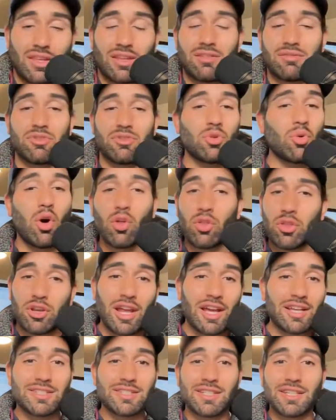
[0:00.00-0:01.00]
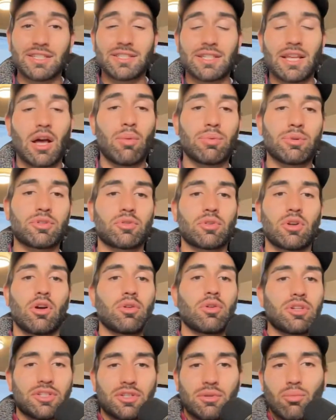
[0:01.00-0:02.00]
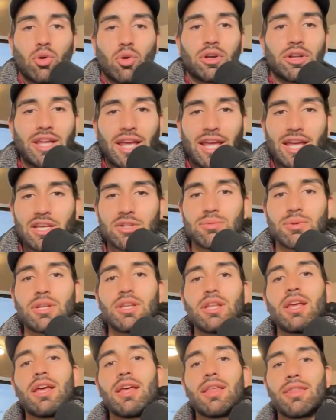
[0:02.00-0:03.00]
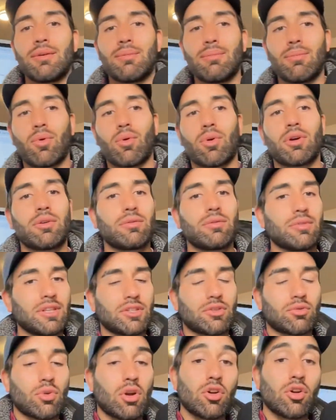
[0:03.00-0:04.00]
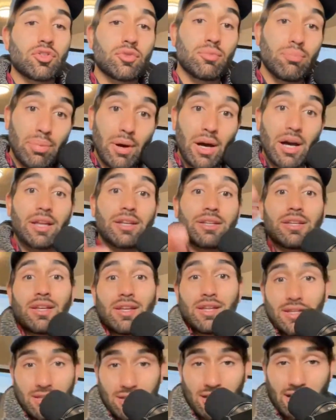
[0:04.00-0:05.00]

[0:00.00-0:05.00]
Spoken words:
do all the nice things that help us grow, because the more engagement, the more this grows. But like